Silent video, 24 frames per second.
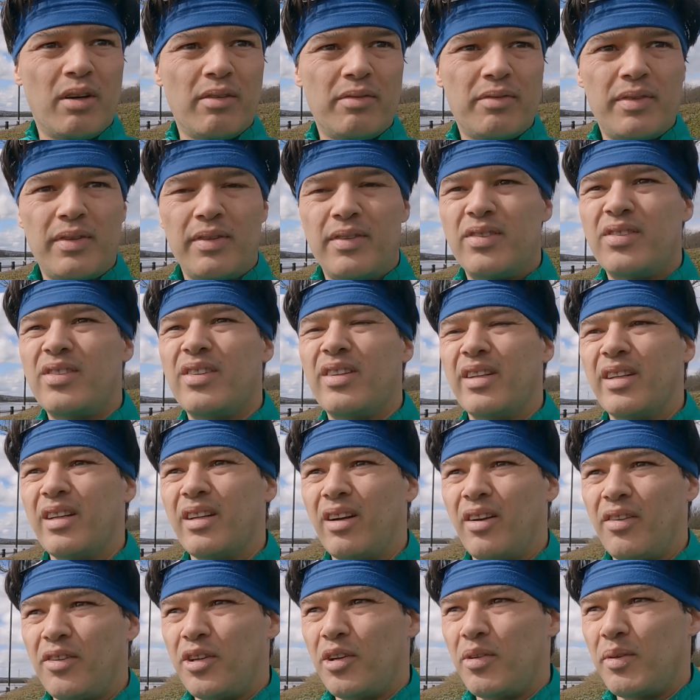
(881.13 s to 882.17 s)
off, you
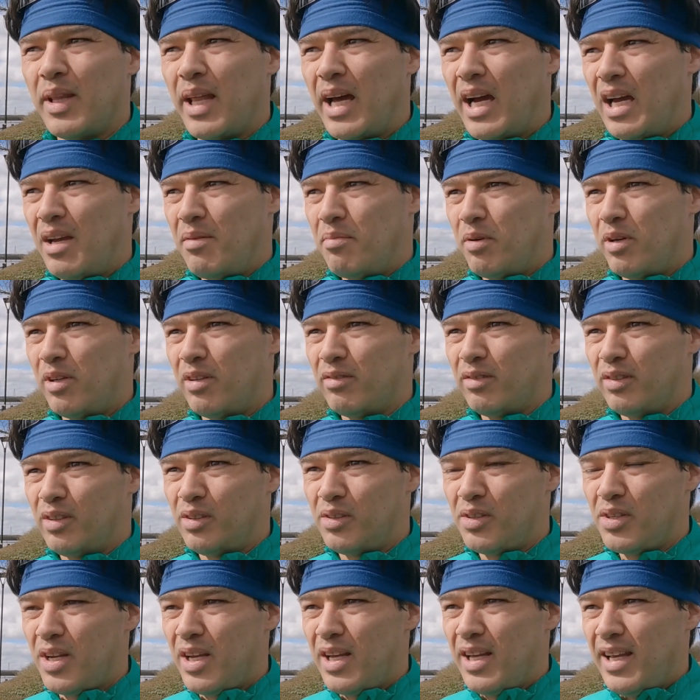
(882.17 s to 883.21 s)
know, doing the hyper
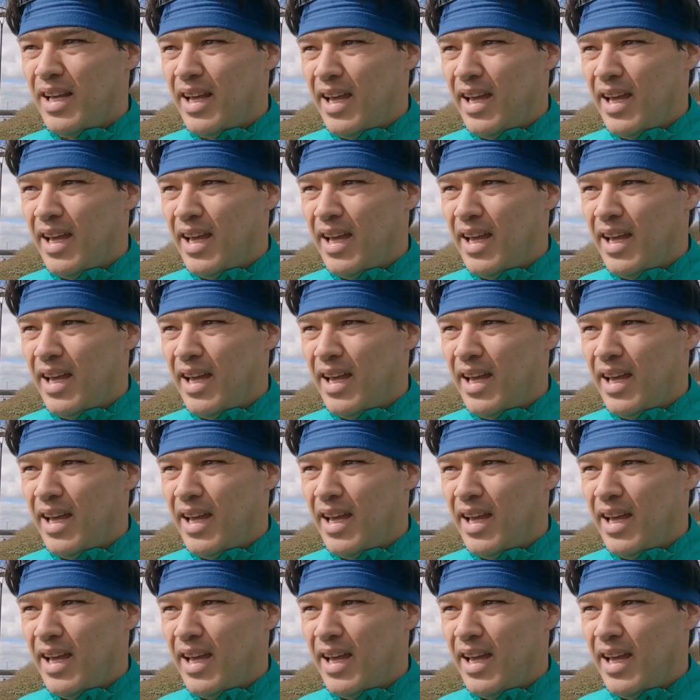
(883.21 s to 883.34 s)
intervals.